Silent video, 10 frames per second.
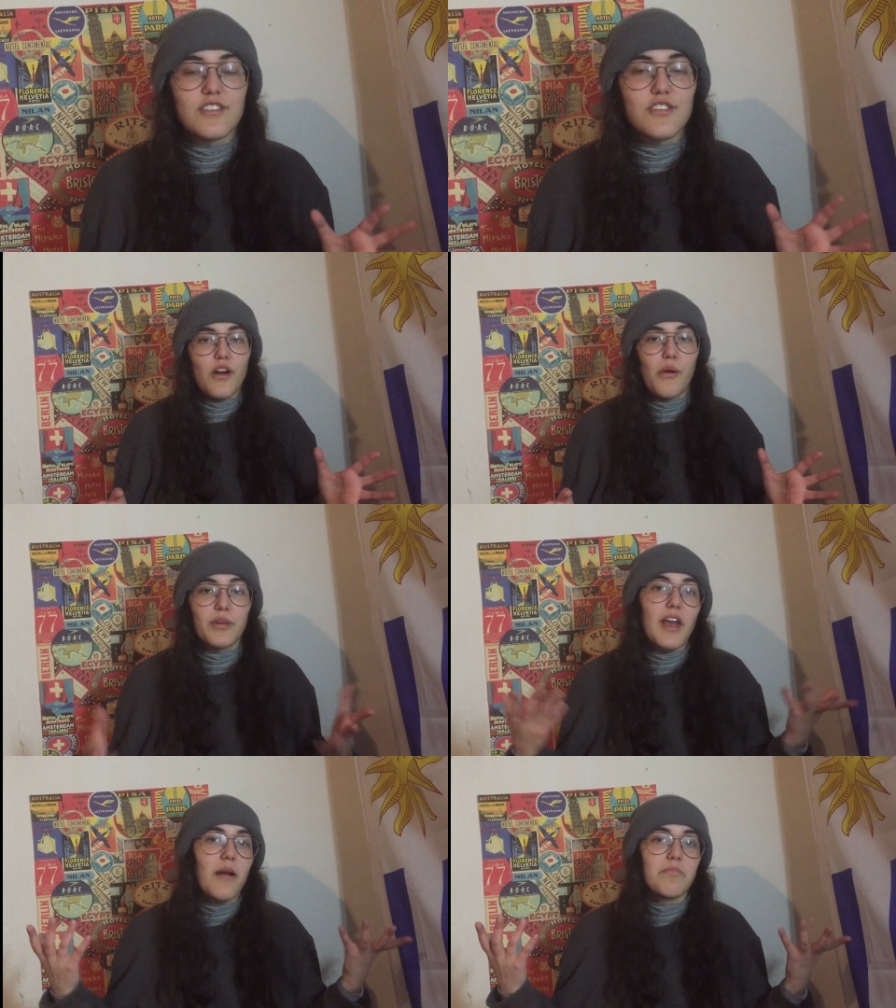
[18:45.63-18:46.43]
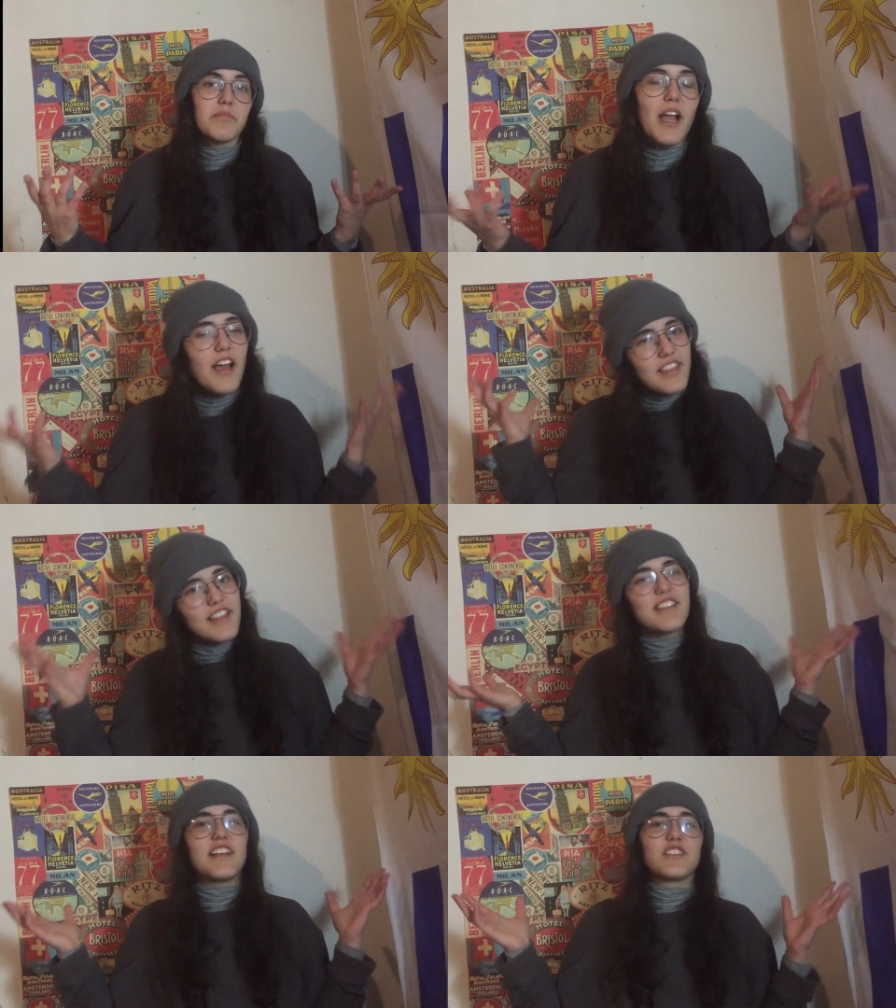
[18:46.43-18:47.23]
So, yeah, I
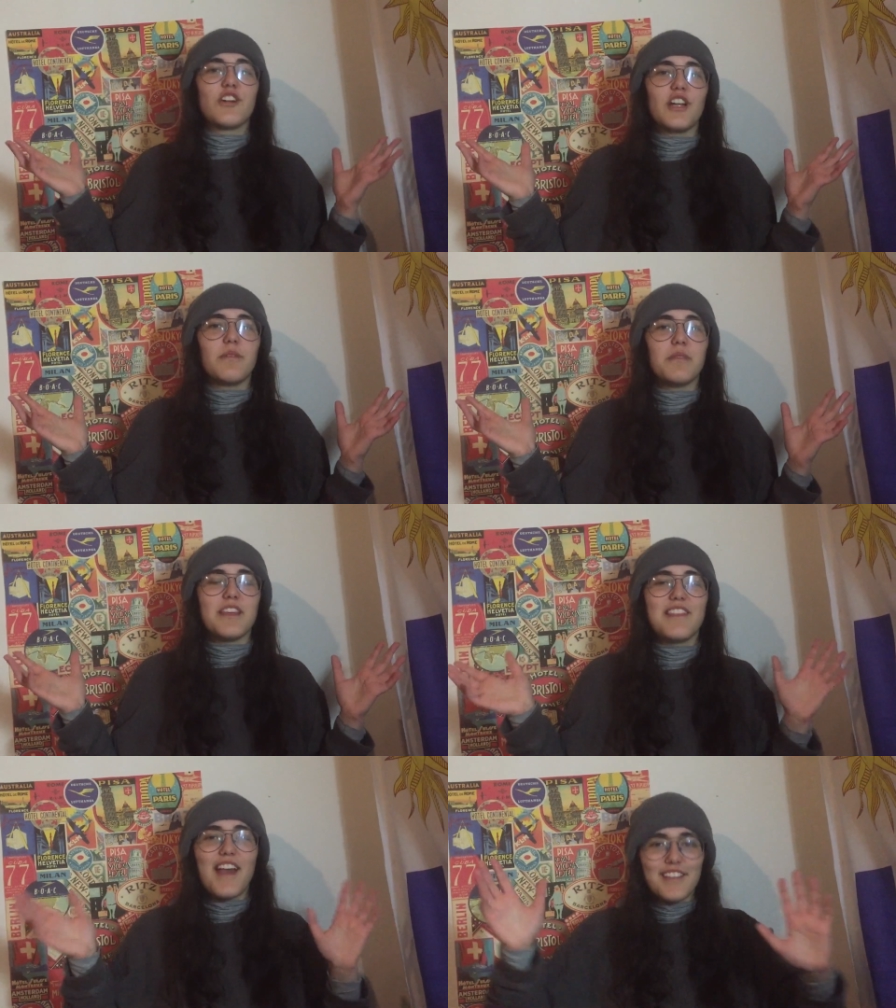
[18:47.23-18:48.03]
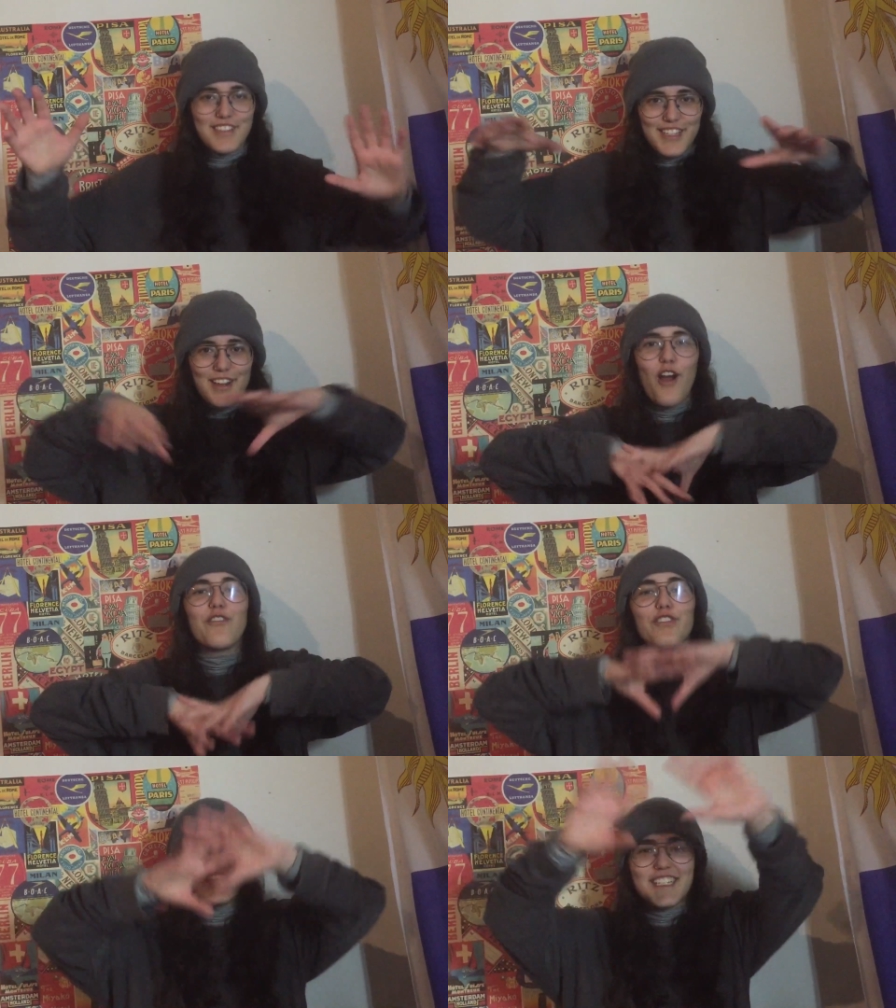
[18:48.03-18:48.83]
think that's gonna be the ending
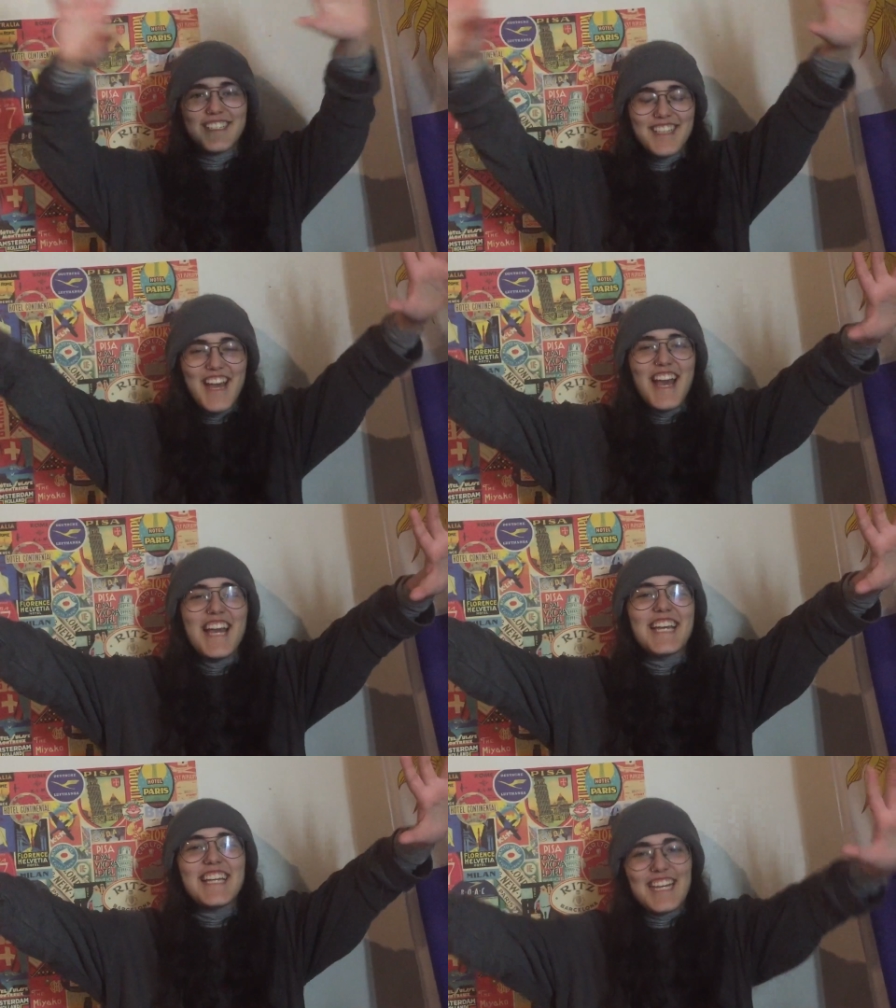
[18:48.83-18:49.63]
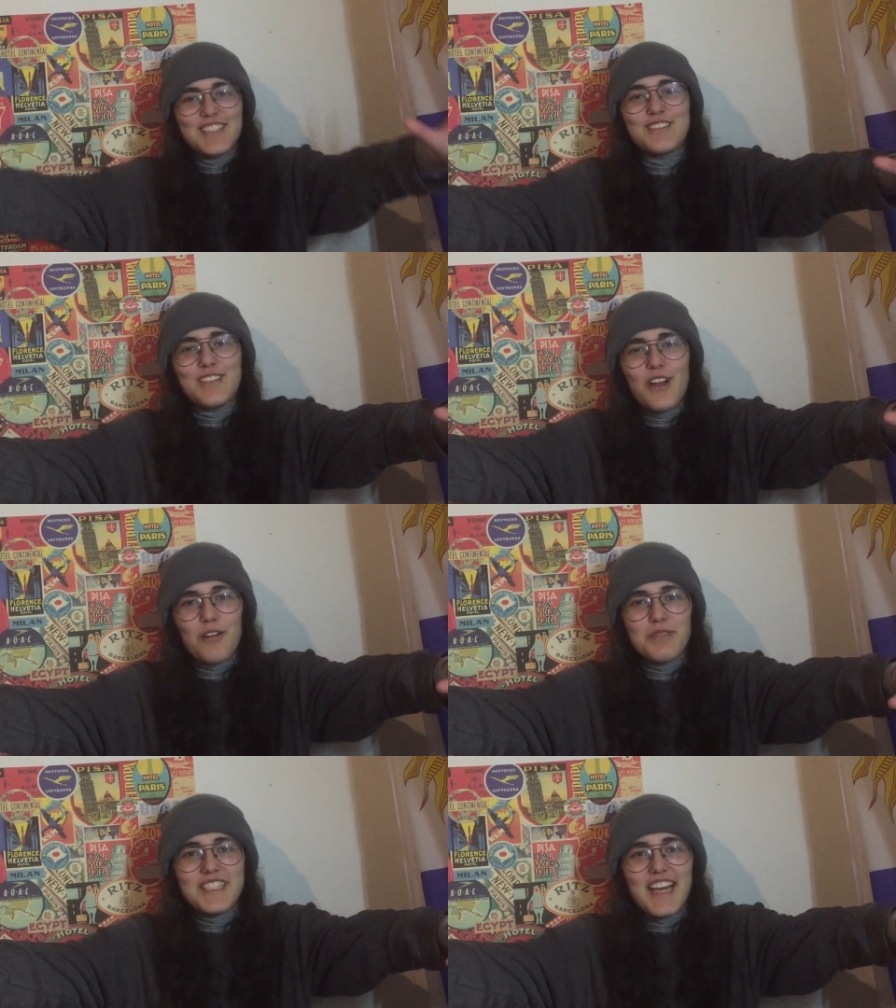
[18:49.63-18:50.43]
of this get to
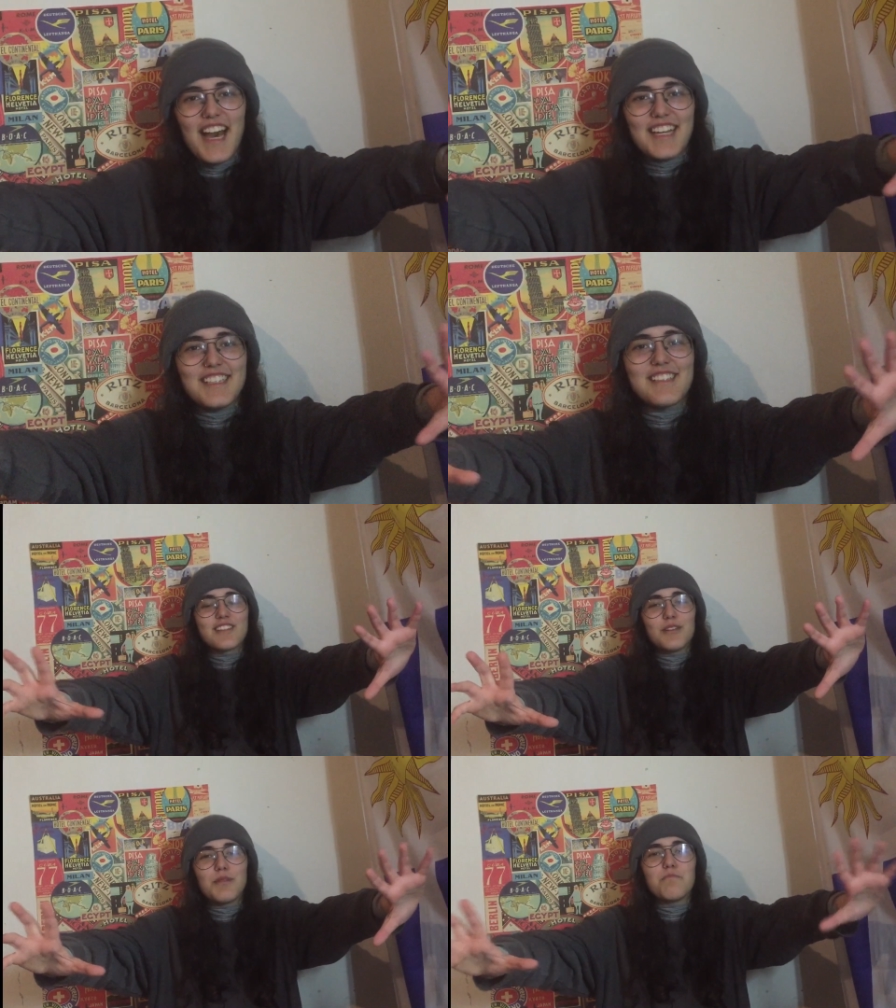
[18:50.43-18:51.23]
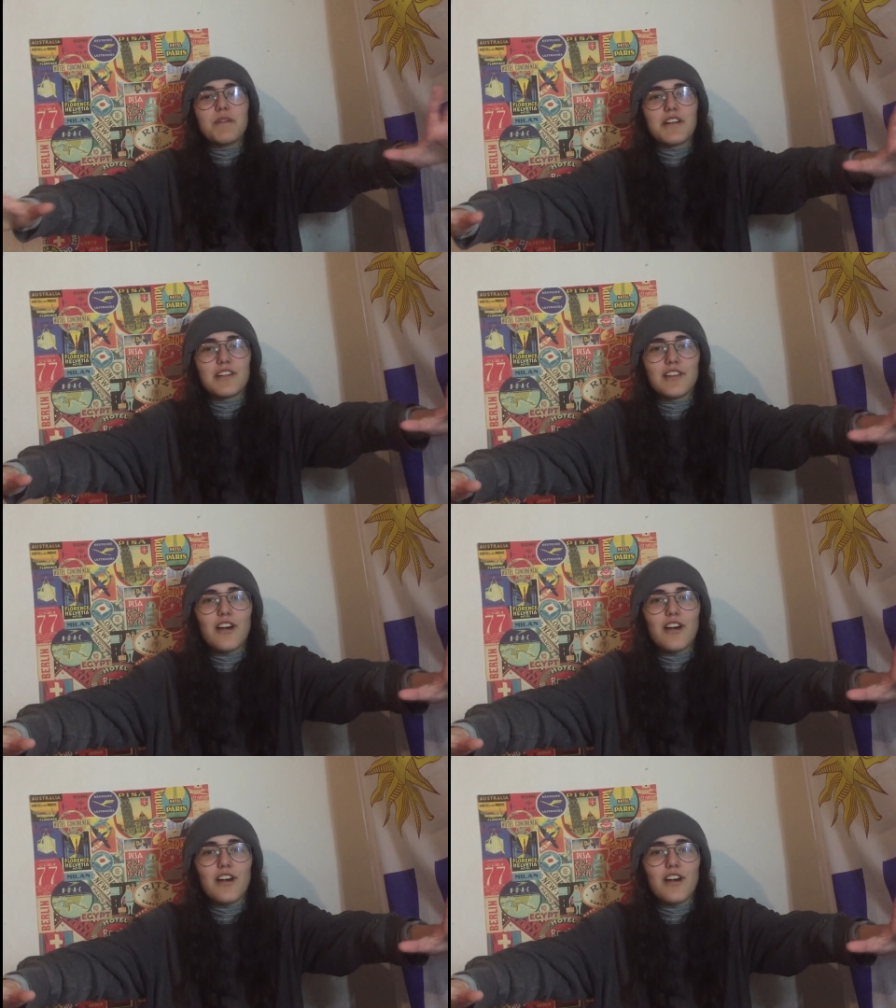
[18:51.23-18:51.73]
know me tag and this is gonna be very